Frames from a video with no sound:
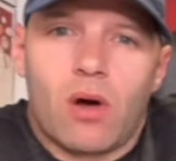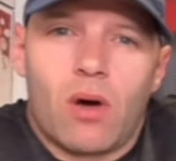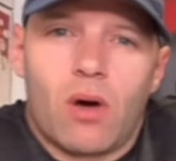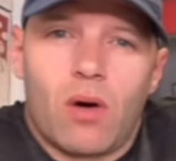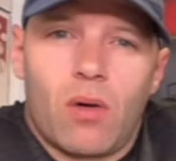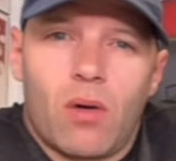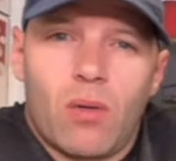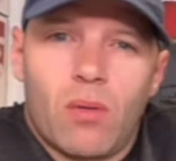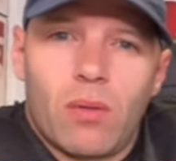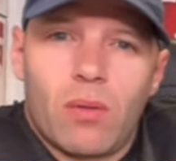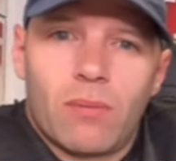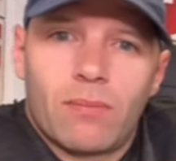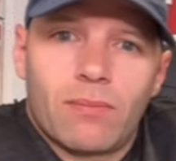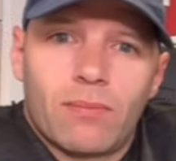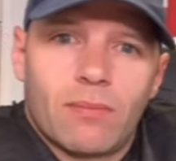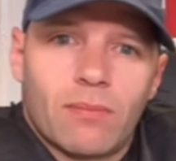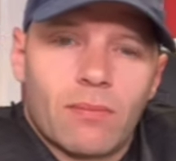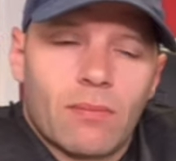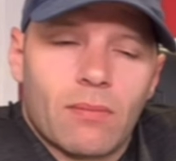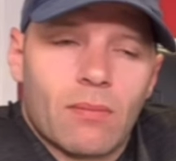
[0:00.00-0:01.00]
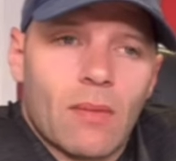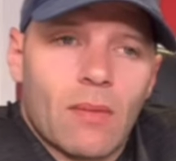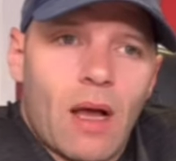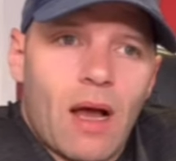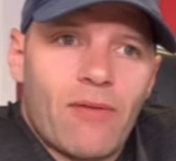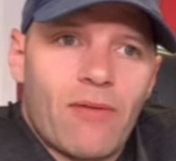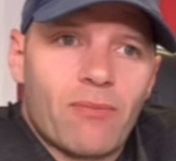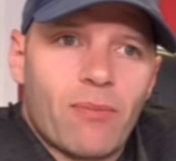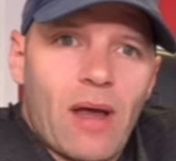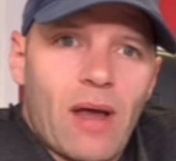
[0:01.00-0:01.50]
So,
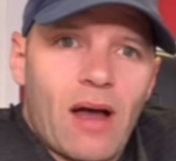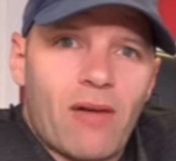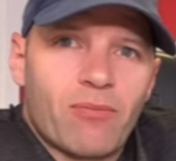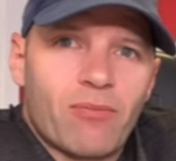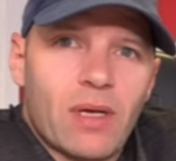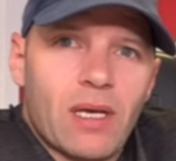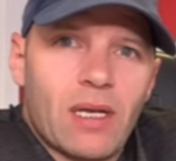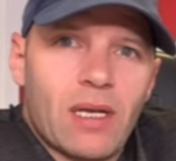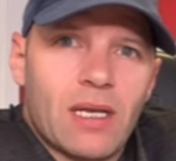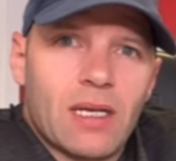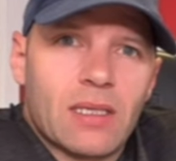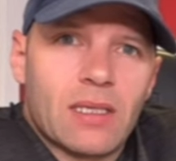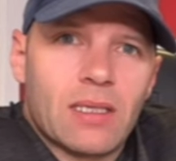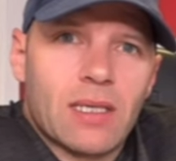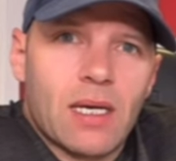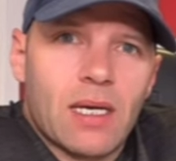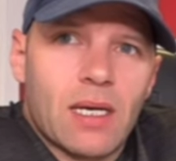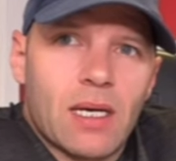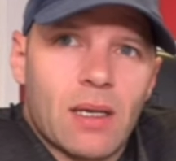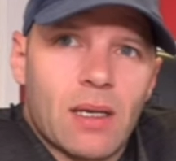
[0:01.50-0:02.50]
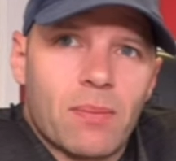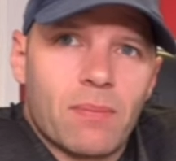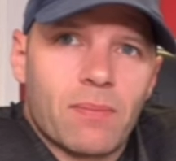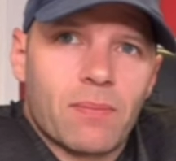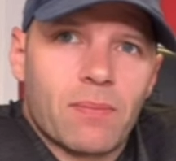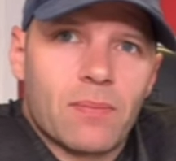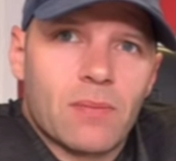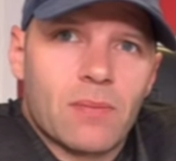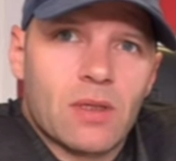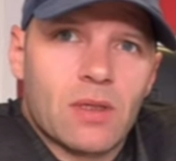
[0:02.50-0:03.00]
I've been
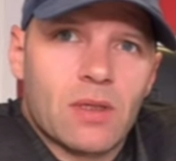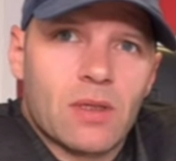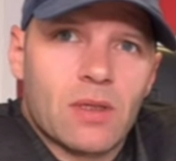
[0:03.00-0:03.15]
into